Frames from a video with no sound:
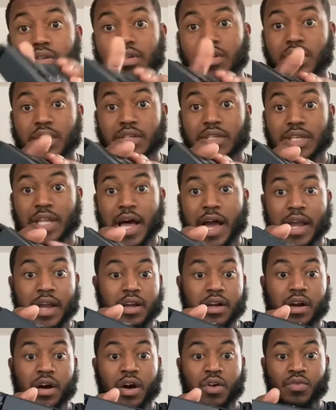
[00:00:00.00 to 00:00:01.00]
just
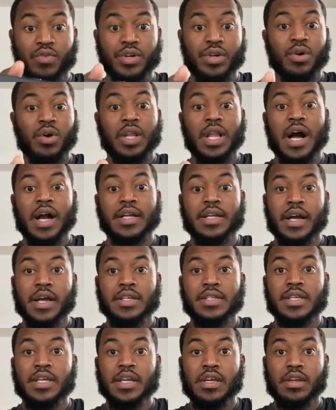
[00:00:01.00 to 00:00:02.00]
like a real Glock
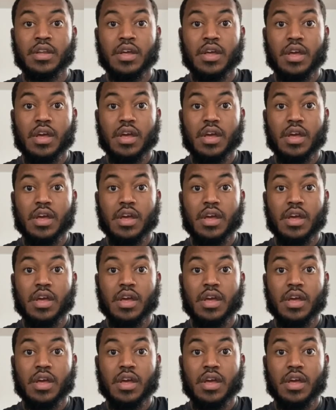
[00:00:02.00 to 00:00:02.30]
19,